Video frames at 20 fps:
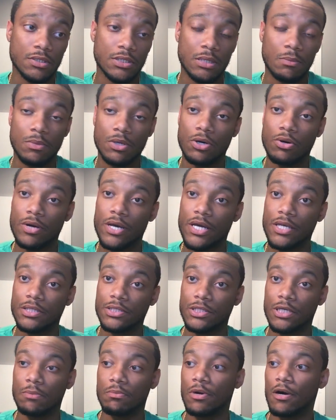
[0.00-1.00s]
I'm gonna go ahead and
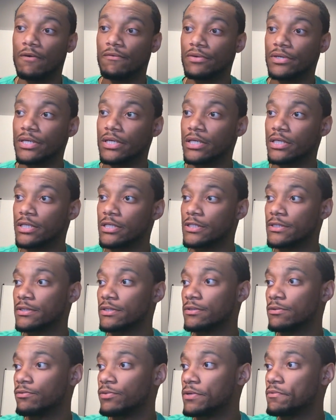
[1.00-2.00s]
jump off of here because
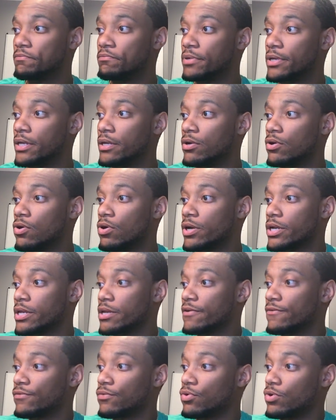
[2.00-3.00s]
we've been on
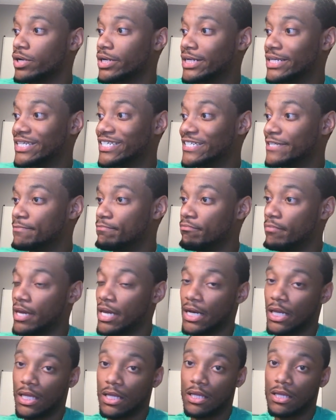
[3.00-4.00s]
here for a good
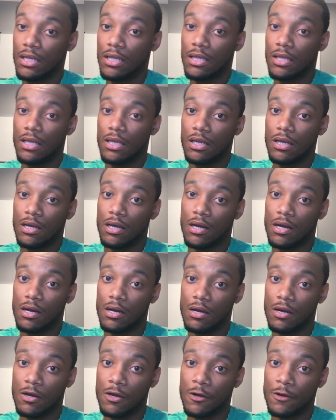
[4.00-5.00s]
minute.
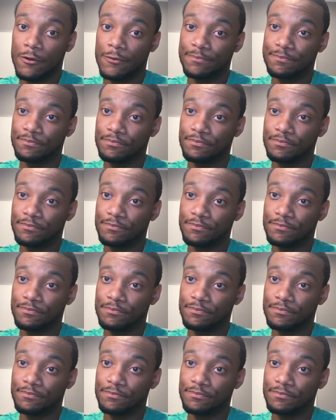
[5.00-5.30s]
I'll